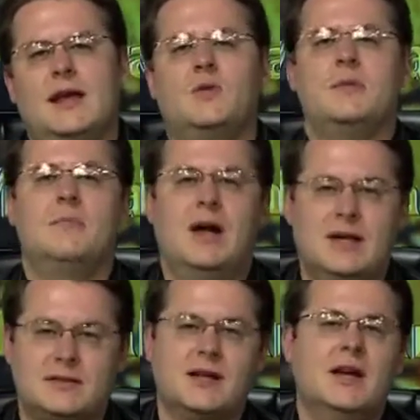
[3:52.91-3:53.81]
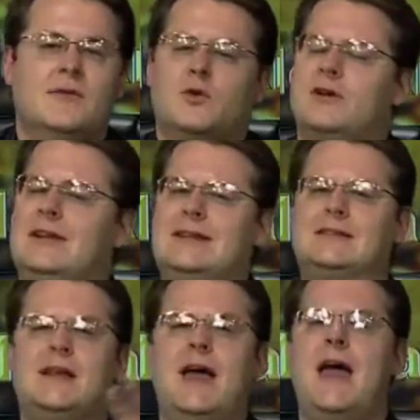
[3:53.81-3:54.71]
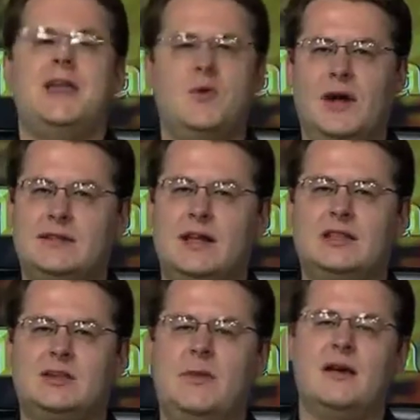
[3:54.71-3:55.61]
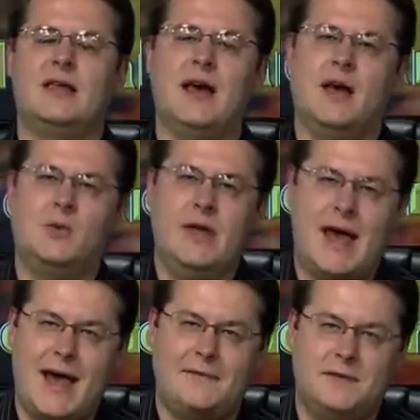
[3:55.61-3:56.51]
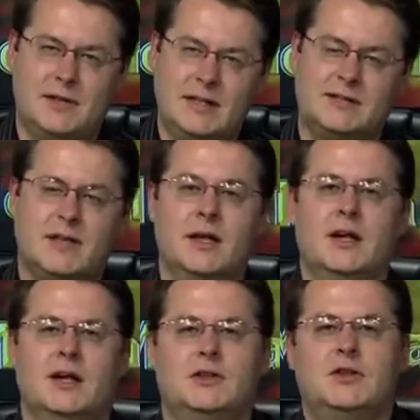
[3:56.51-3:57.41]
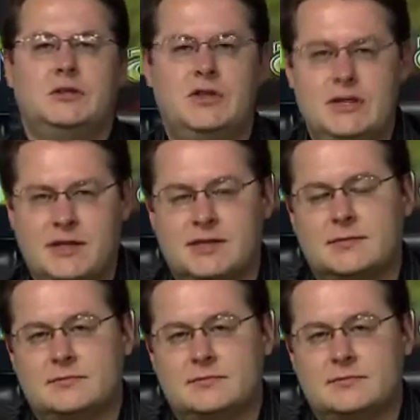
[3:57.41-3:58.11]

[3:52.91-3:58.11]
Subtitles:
And we must, if we're going to listen to anyone tell us about God, we have to listen to Jesus.